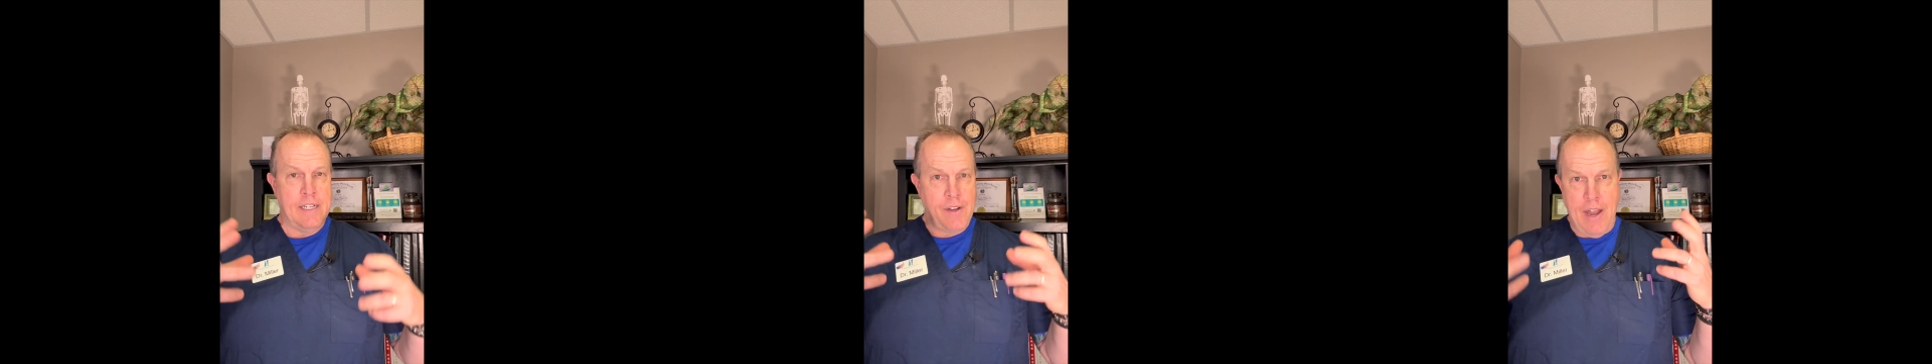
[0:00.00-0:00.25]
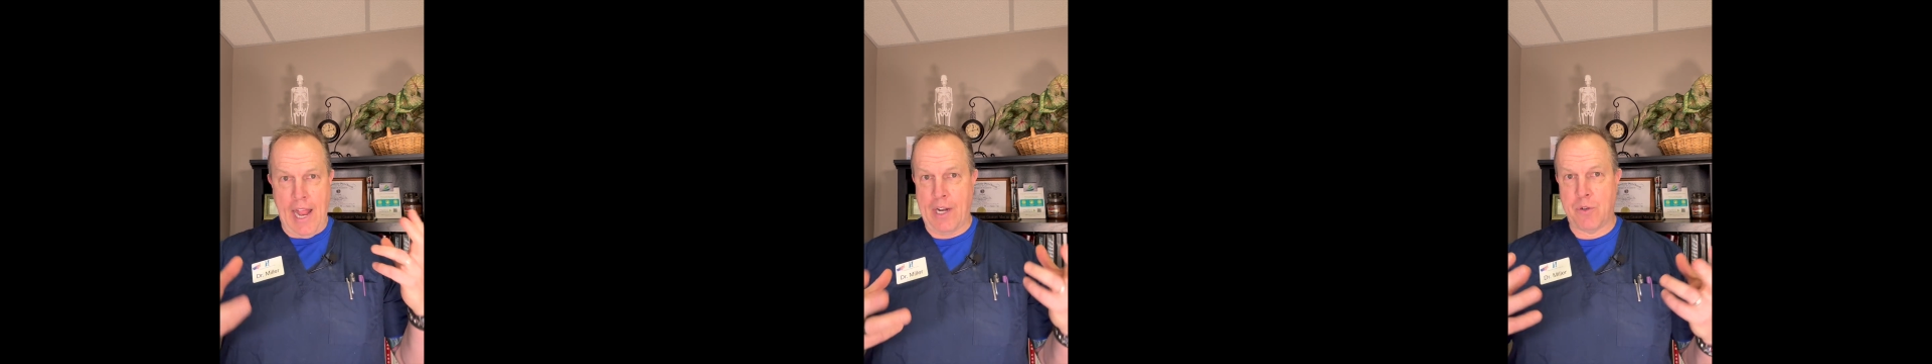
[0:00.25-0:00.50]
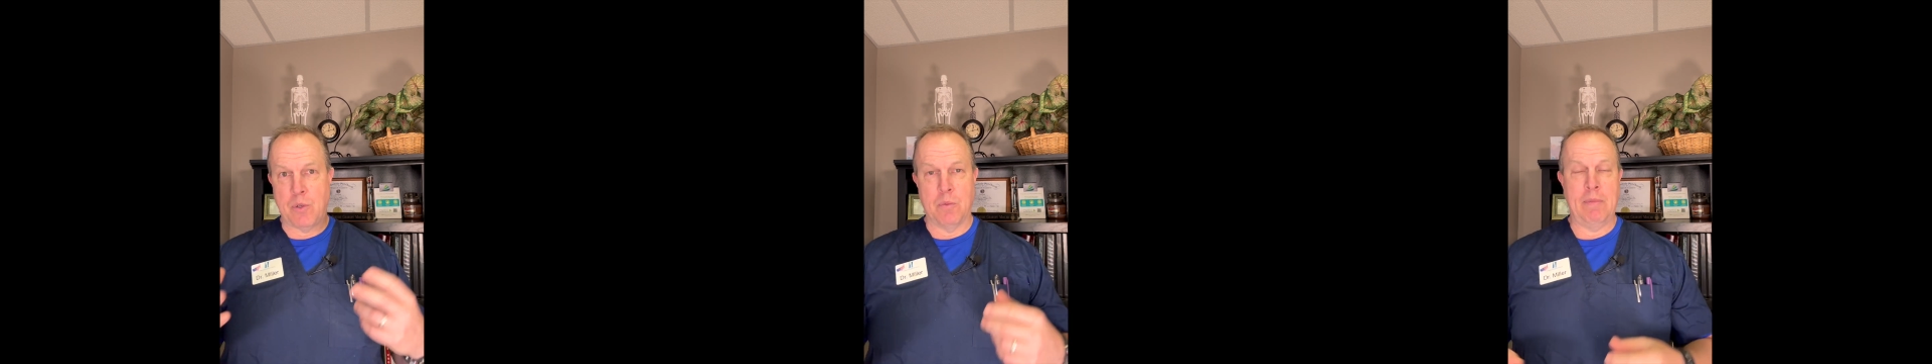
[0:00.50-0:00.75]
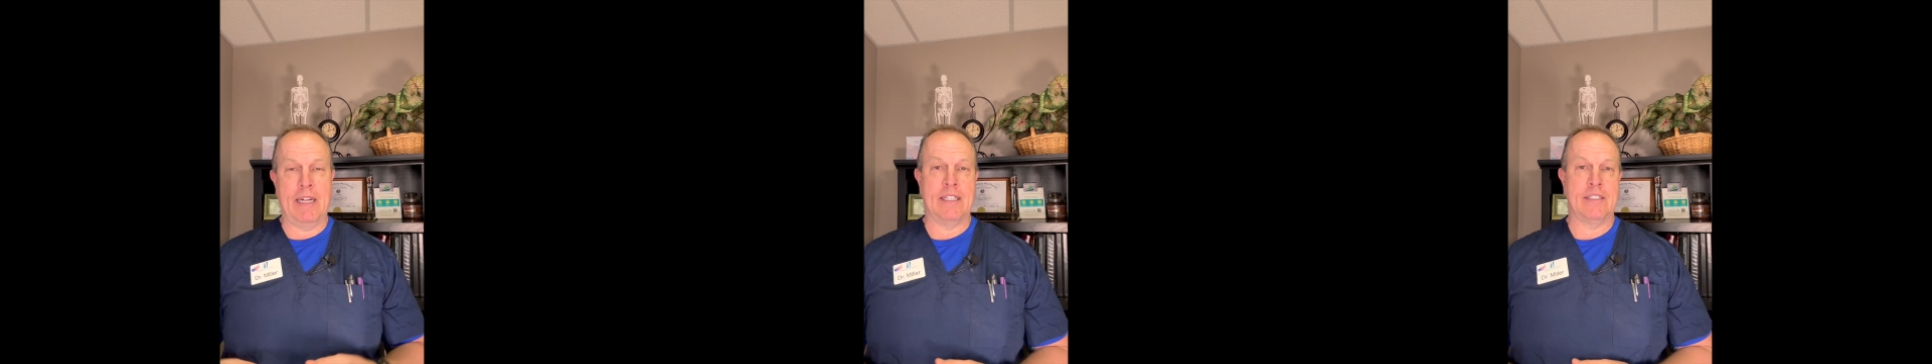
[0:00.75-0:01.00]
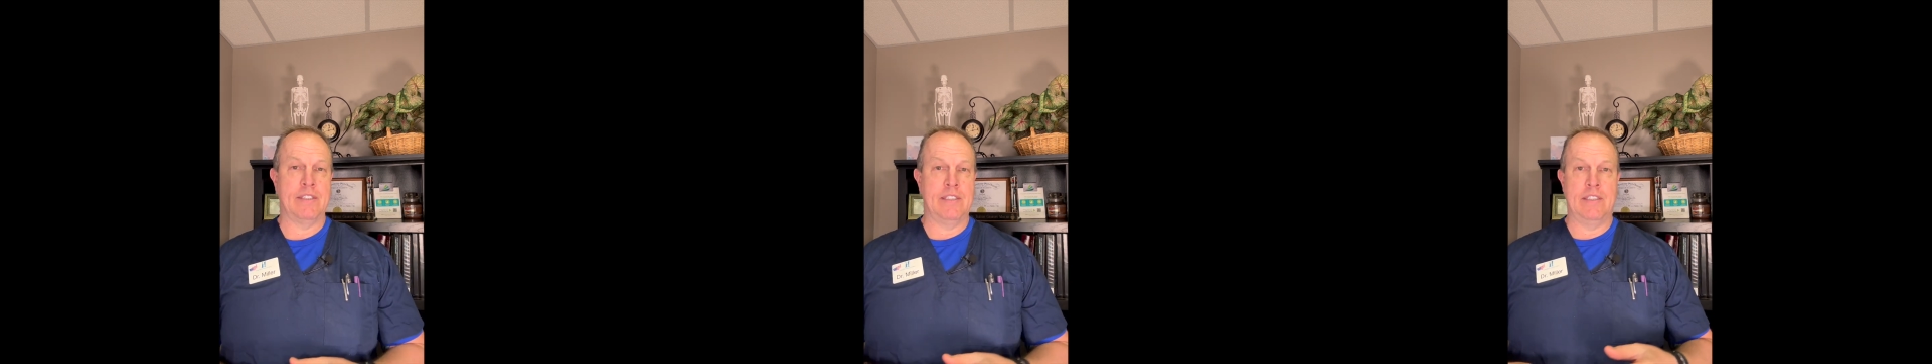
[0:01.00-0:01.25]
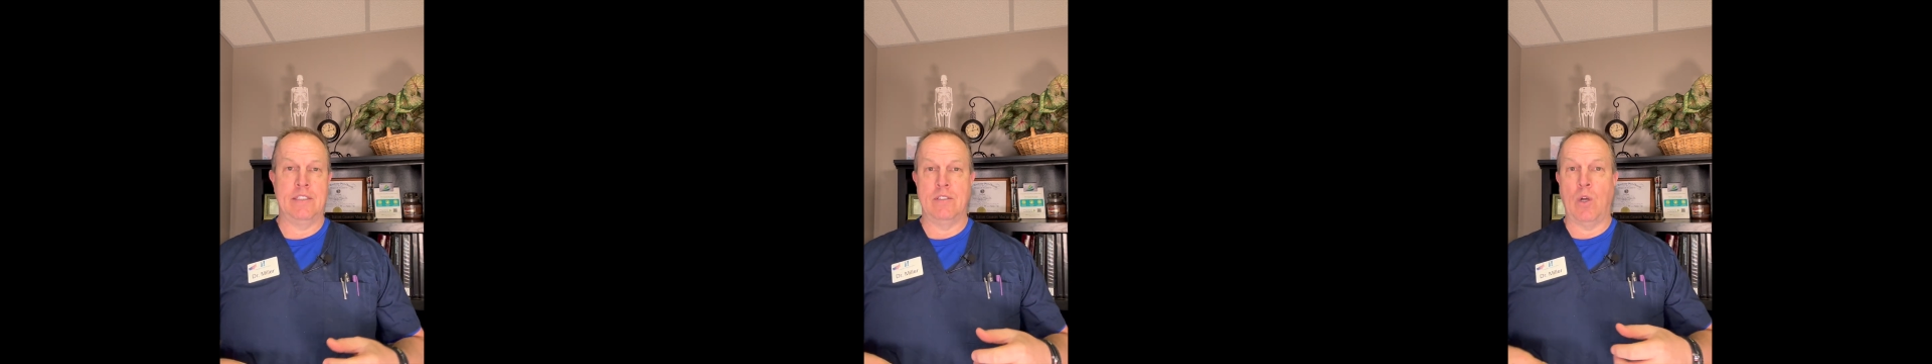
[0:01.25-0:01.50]
natural
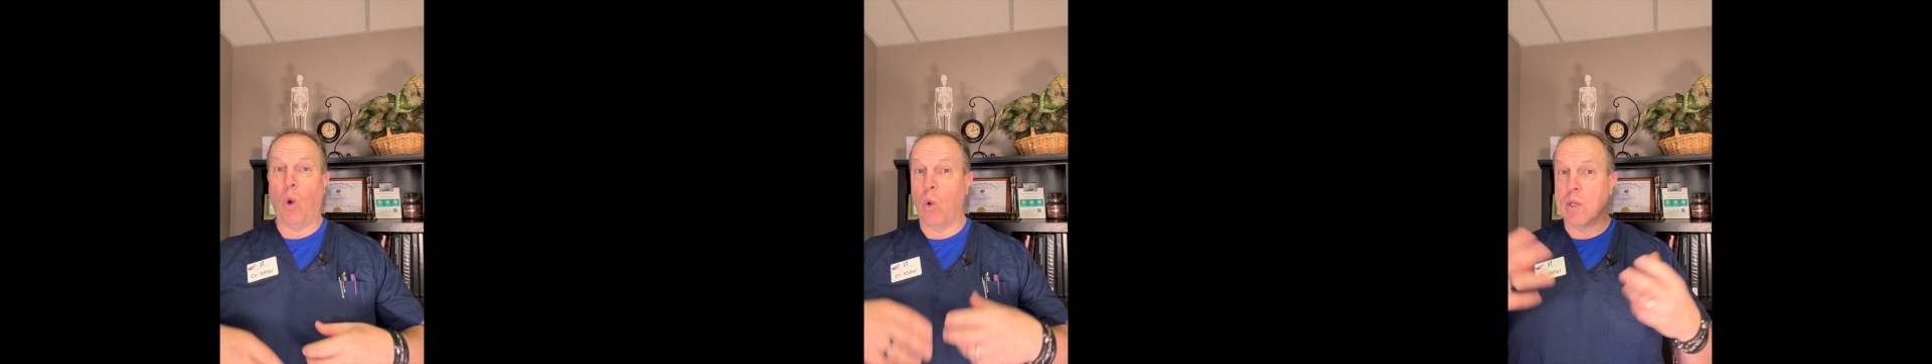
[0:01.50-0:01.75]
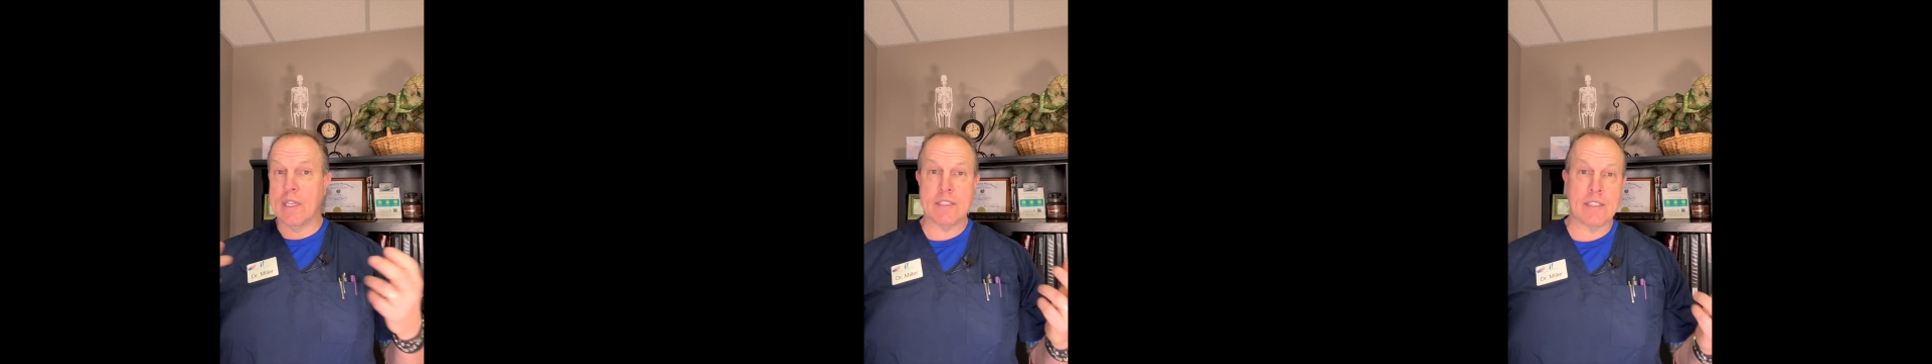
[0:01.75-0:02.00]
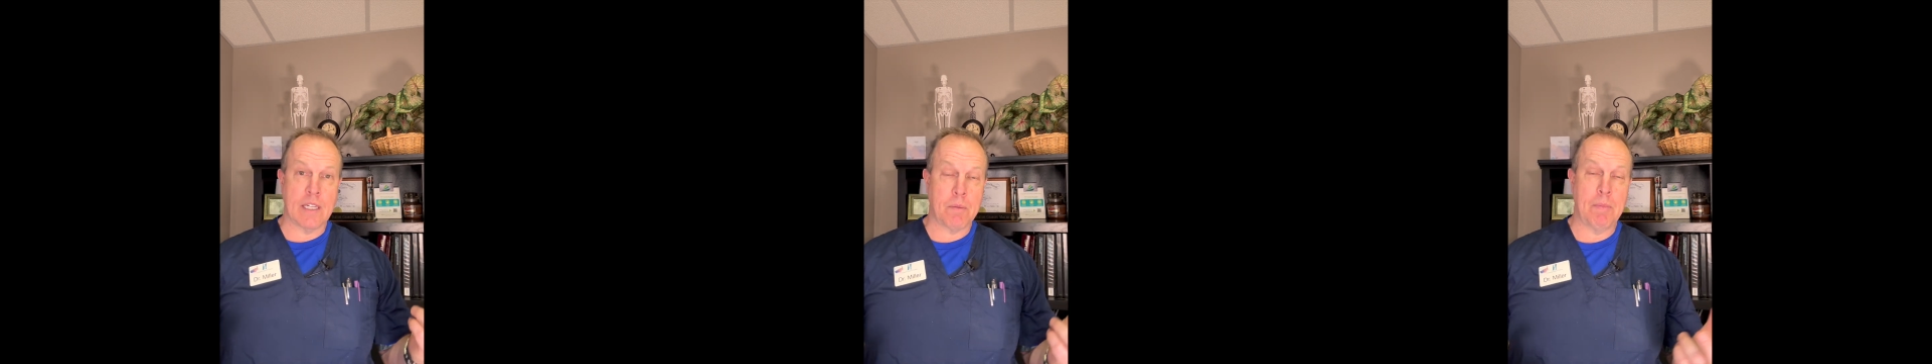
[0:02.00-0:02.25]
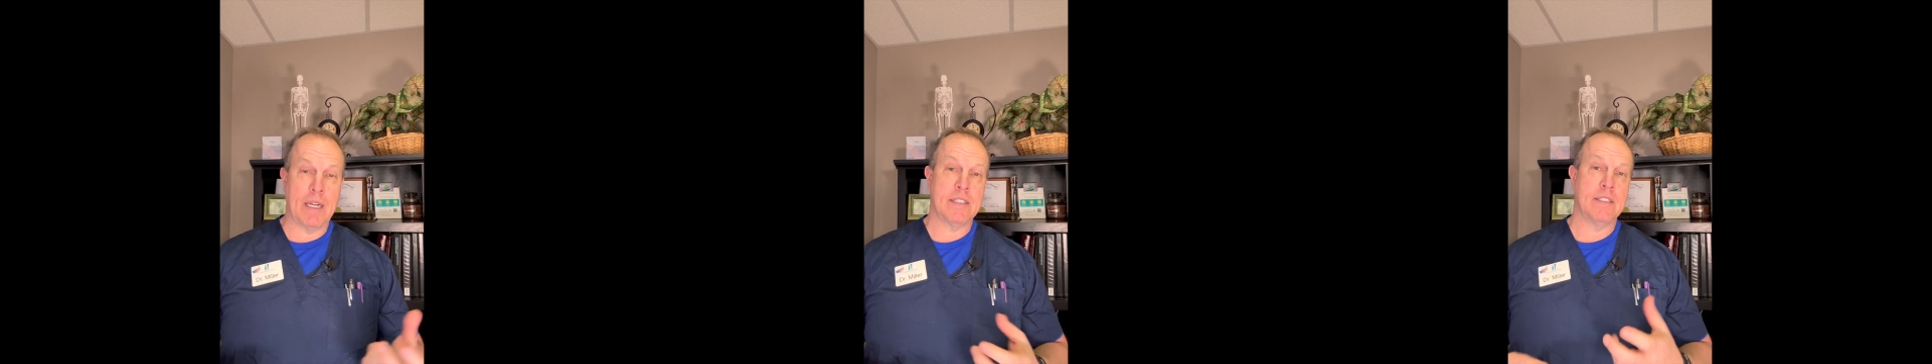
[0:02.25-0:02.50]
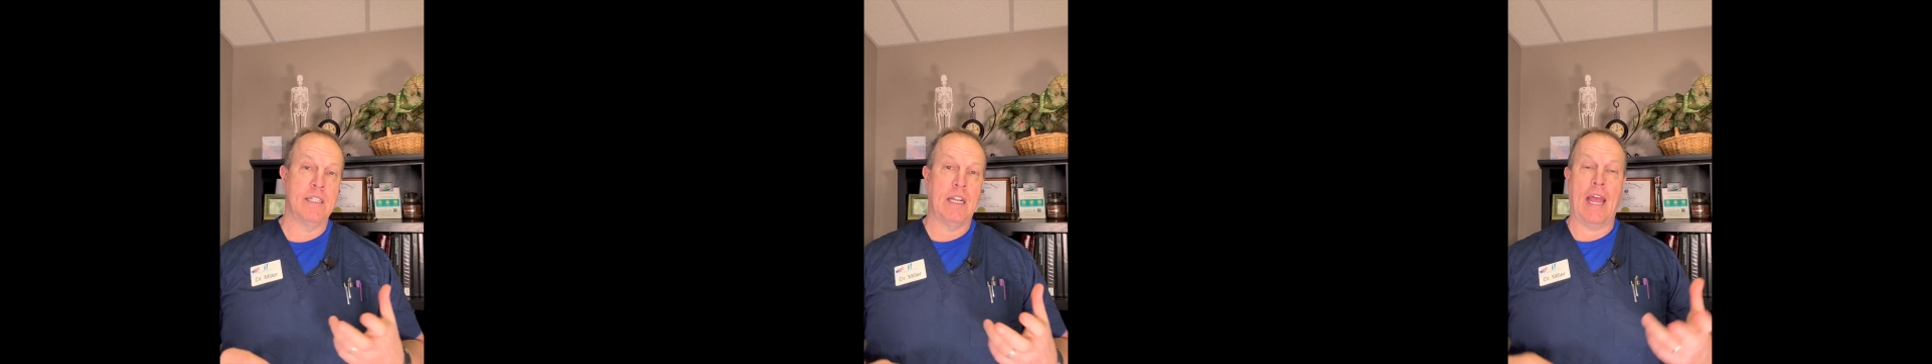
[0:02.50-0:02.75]
medicine, holistic medicine,